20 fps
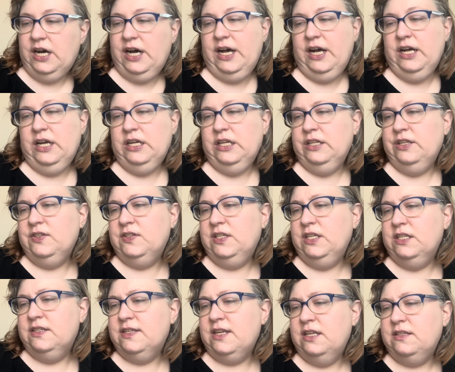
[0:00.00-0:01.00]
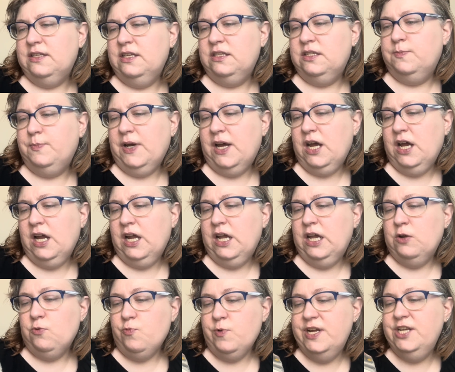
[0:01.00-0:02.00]
Let's see, it says it's
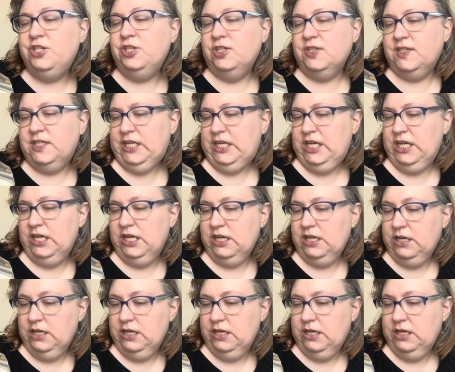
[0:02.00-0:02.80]
by Regency.